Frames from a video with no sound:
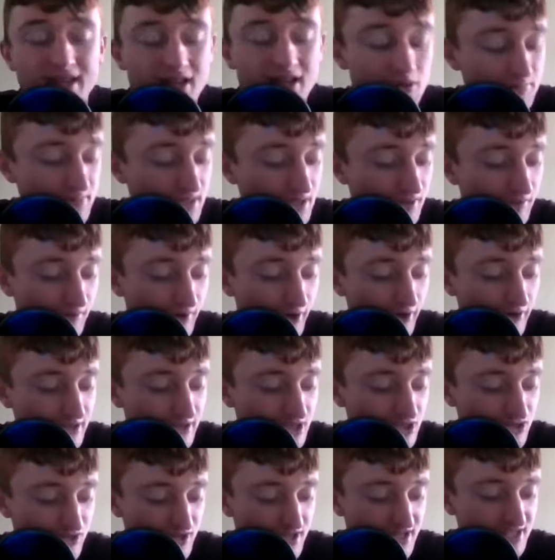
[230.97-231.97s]
That'll be a
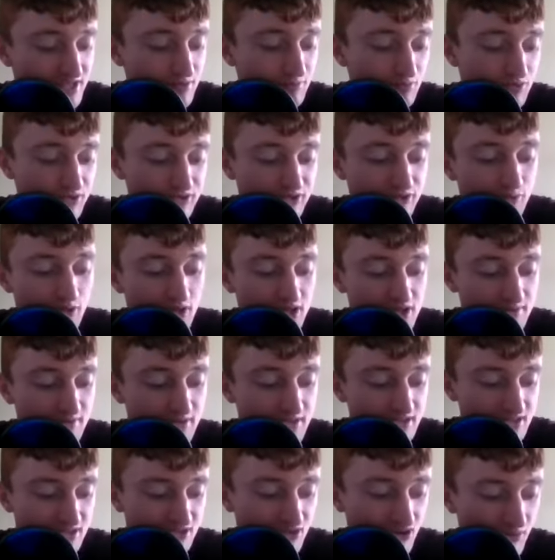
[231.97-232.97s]
very interesting one to watch,
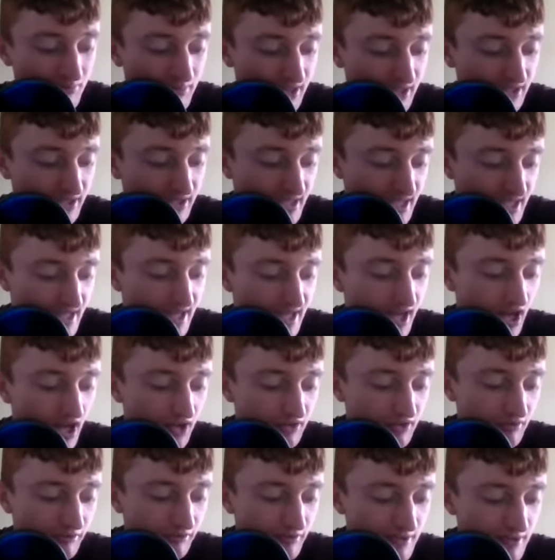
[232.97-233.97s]
because Dublin,
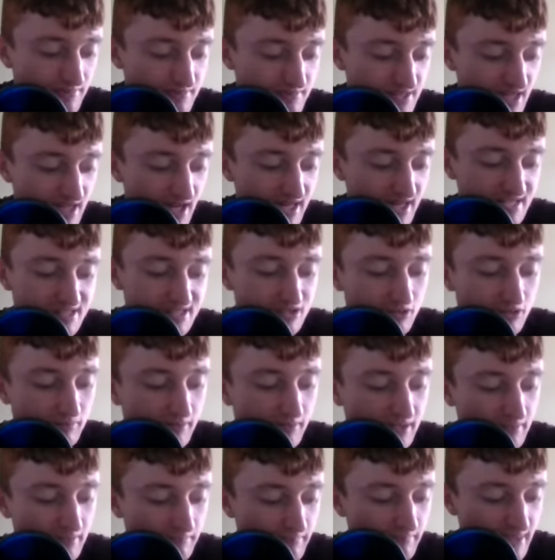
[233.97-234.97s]
on the flip side,
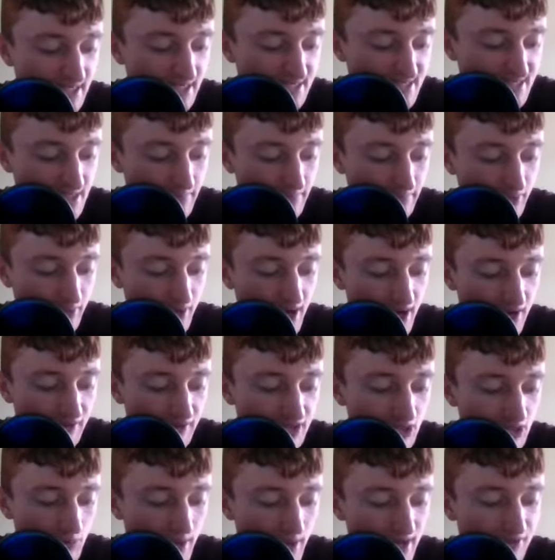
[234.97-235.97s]
Dublin beat
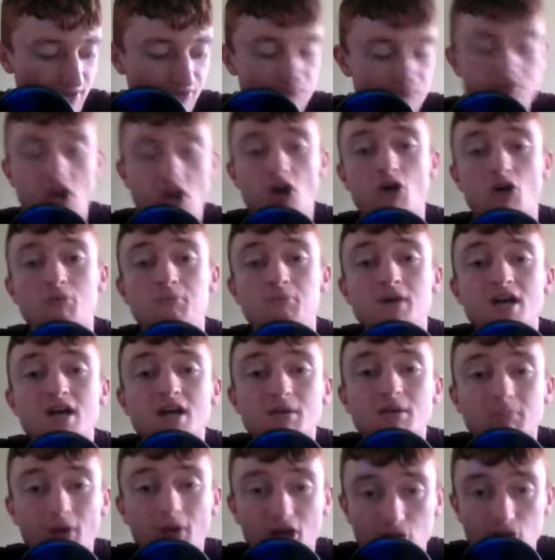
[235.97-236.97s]
Tipperary away from home
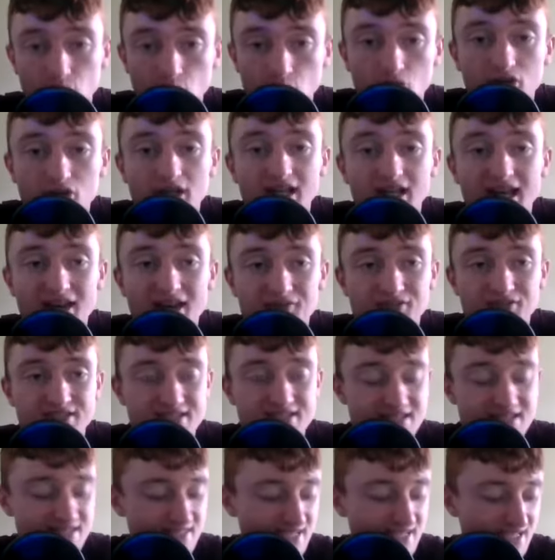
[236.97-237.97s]
by
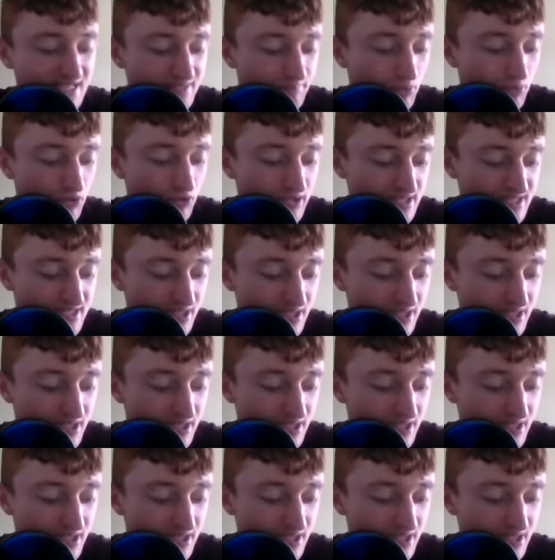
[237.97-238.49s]
111-6.